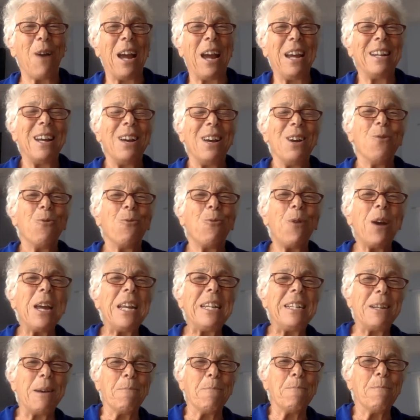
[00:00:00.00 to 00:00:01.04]
right? We
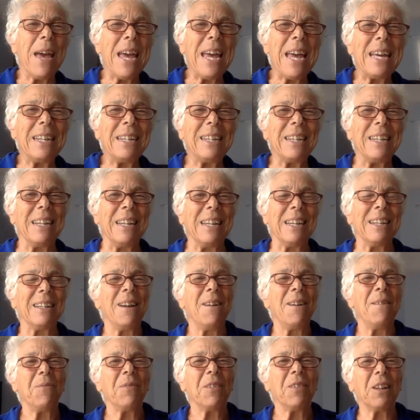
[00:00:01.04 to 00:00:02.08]
demanded it.
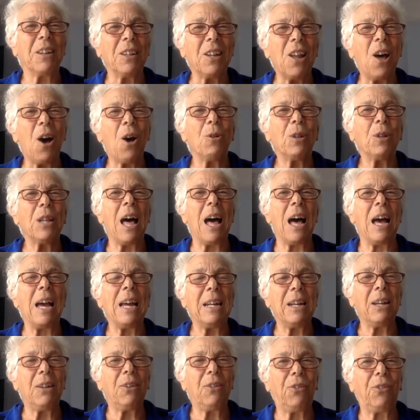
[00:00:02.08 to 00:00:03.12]
The low
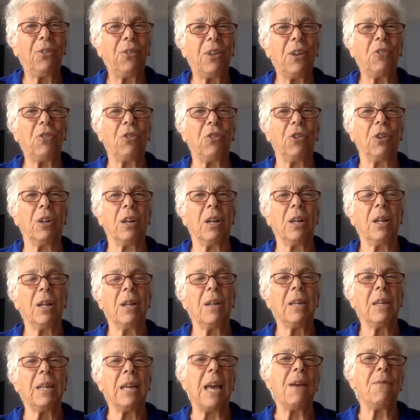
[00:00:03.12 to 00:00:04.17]
lying incision
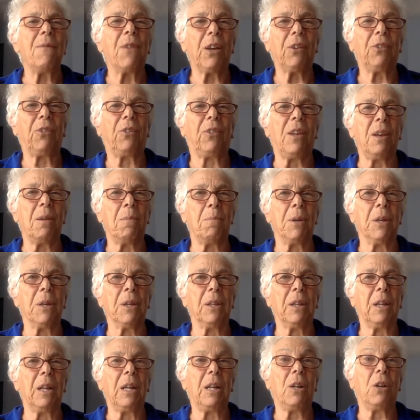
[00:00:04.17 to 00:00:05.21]
gave us the
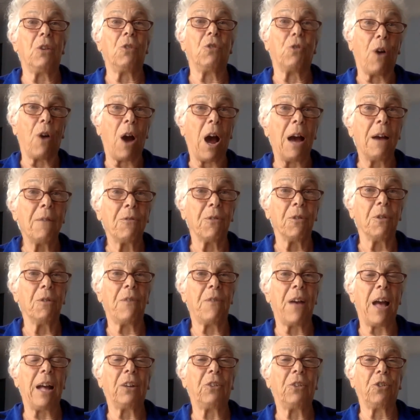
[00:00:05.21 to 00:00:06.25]
ability to try for a
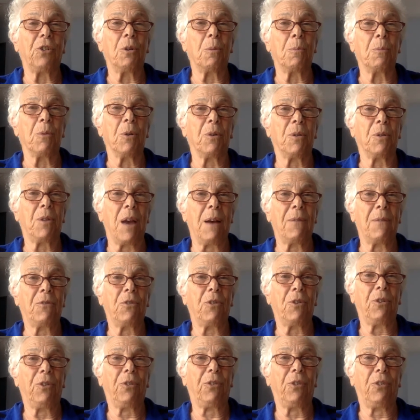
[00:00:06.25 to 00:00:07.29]
vaginal birth
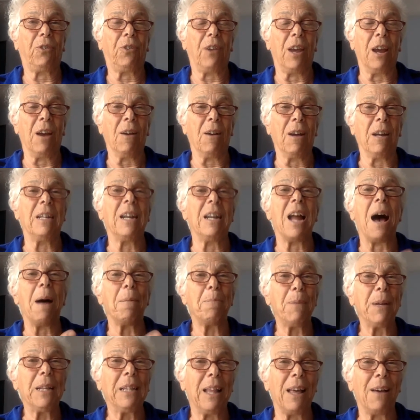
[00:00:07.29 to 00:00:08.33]
after a cesarean,
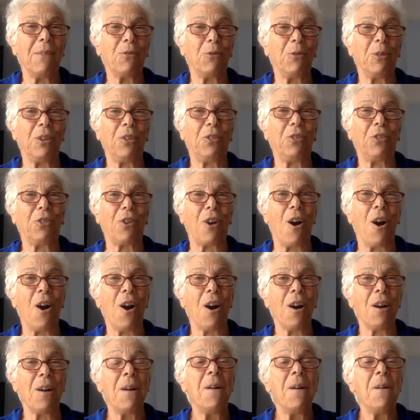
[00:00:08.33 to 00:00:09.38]
not be left with a
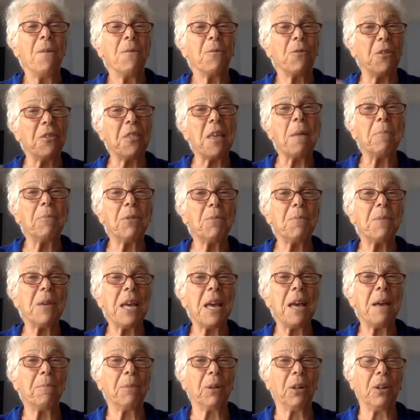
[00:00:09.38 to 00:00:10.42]
scar, for them to be
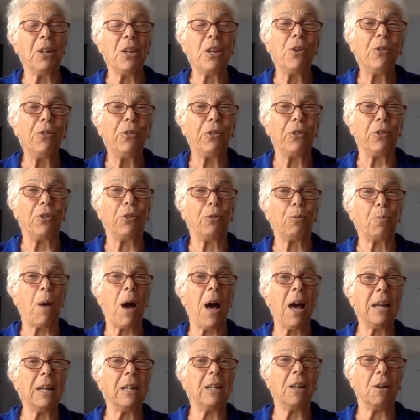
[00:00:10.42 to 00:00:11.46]
able to use a
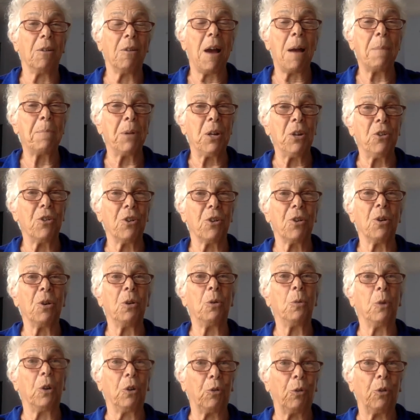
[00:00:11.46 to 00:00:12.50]
spinal or
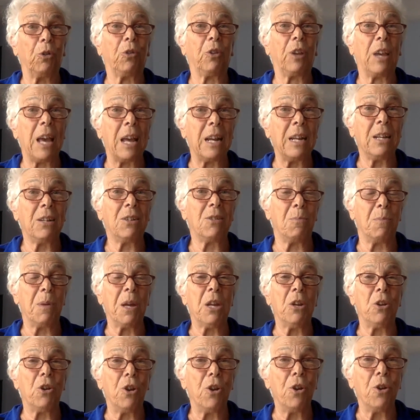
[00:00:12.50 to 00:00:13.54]
epidural, which was getting to
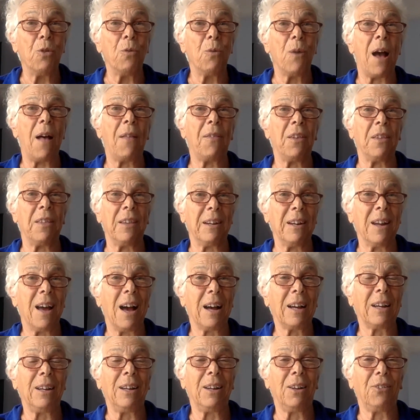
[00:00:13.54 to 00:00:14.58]
be new rather than
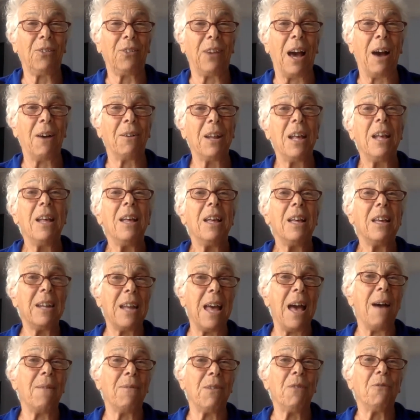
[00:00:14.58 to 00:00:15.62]
knocking us out, and
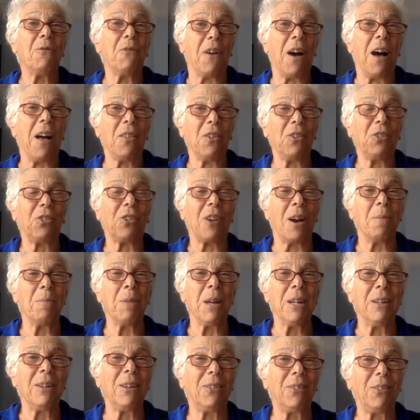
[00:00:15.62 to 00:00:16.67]
having fathers come
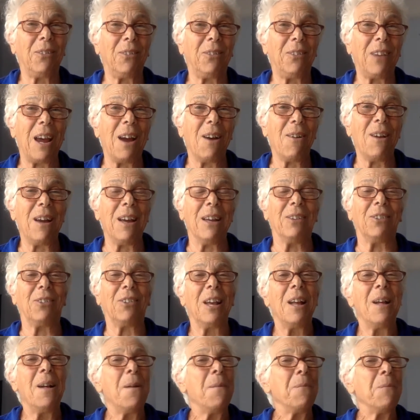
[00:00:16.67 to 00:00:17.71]
into cesareans.
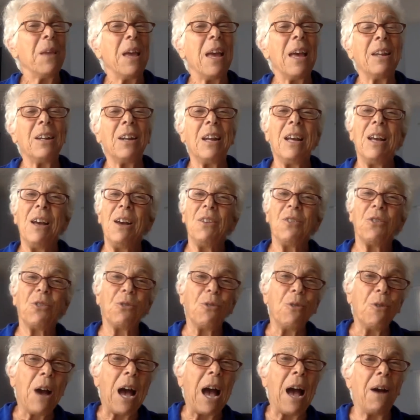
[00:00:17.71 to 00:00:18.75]
And
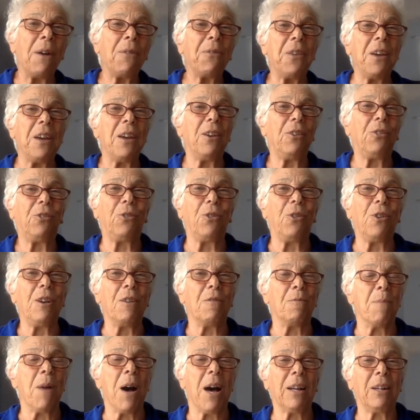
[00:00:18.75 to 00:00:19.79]
throughout the history
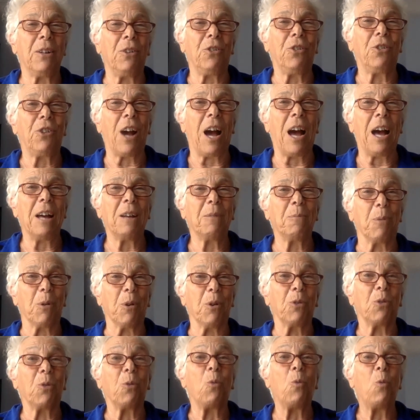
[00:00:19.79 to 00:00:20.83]
of modern
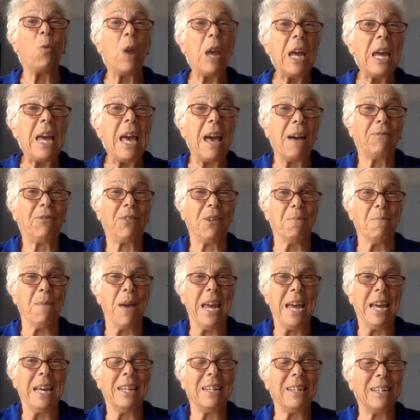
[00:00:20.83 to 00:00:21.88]
childbirth, we have
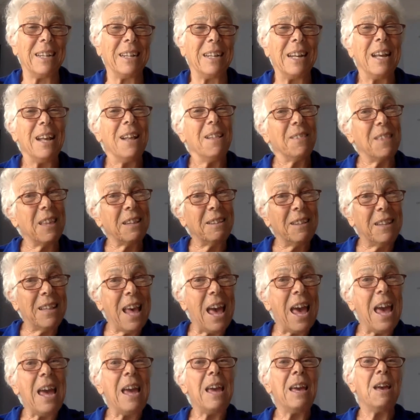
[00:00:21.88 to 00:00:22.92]
demanded that
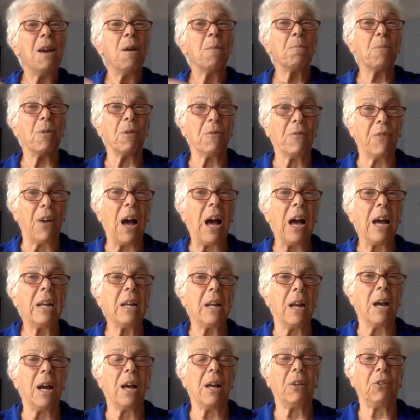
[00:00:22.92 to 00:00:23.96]
they provide
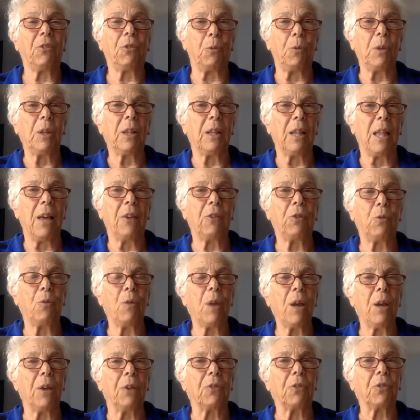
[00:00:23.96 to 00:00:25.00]
us with less
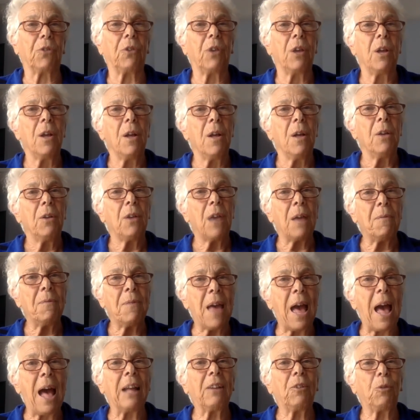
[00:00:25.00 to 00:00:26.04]
risks. And
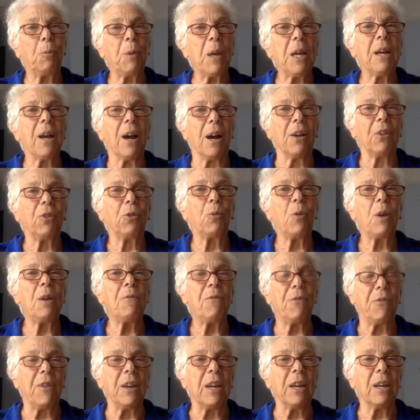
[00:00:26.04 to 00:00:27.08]
that's because we
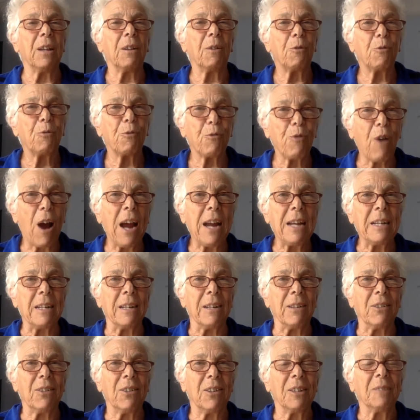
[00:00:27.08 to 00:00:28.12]
feel
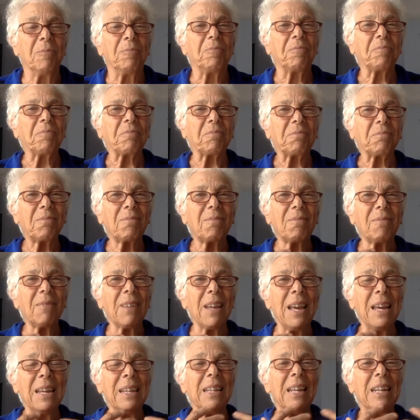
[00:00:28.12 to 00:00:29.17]
frightened.
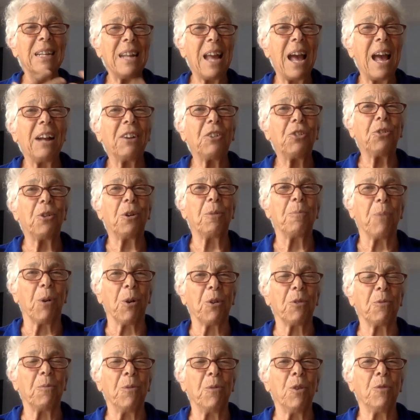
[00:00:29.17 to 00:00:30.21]
And the natural
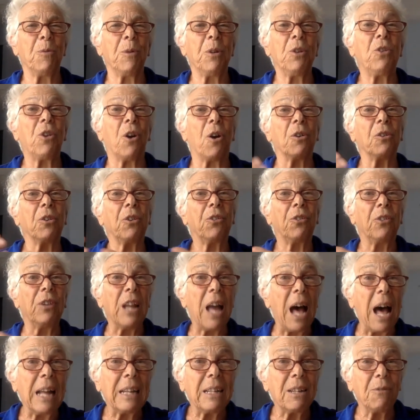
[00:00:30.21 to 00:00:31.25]
birth movement told us
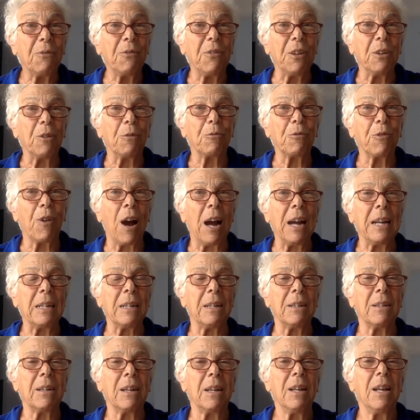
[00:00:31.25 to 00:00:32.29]
not to feel
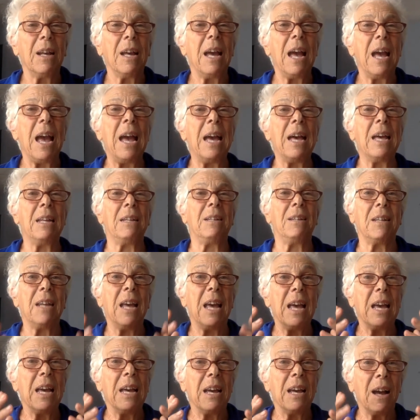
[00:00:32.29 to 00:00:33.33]
frightened. And
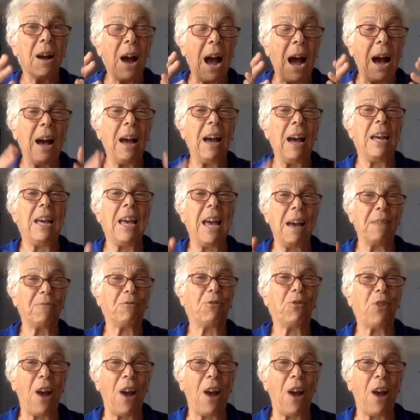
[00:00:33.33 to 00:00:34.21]
I have